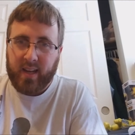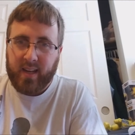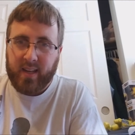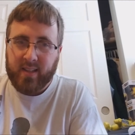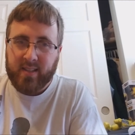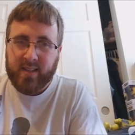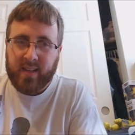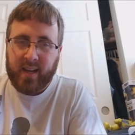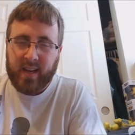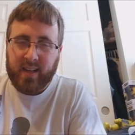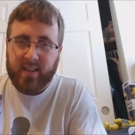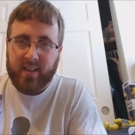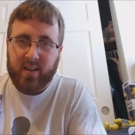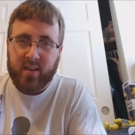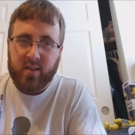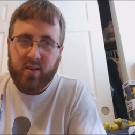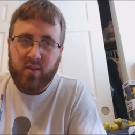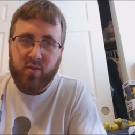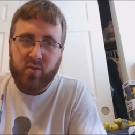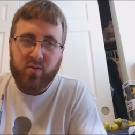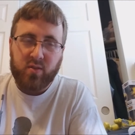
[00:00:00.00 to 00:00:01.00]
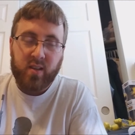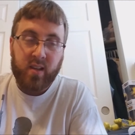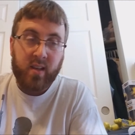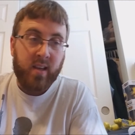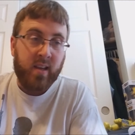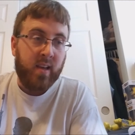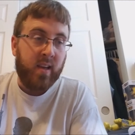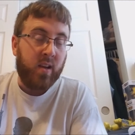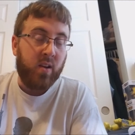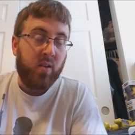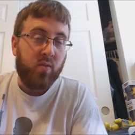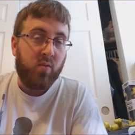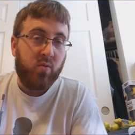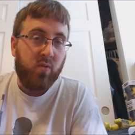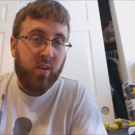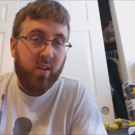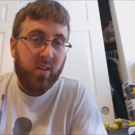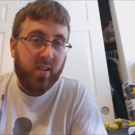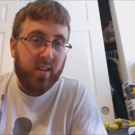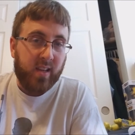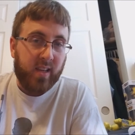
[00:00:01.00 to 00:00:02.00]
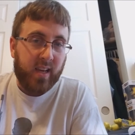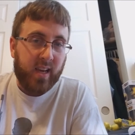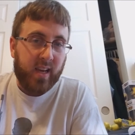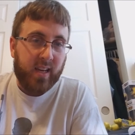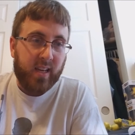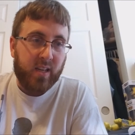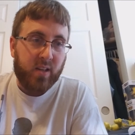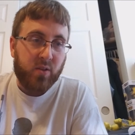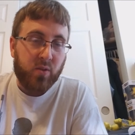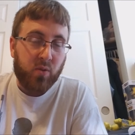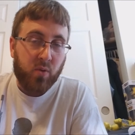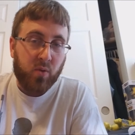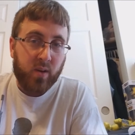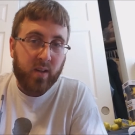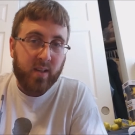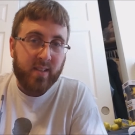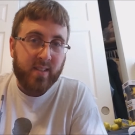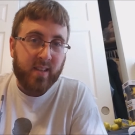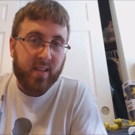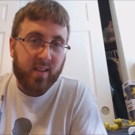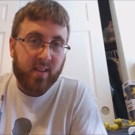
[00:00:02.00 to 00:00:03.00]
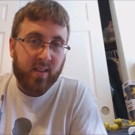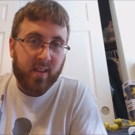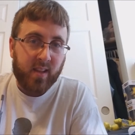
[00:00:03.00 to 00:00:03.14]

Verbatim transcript: Any Skylander news, really any Toys to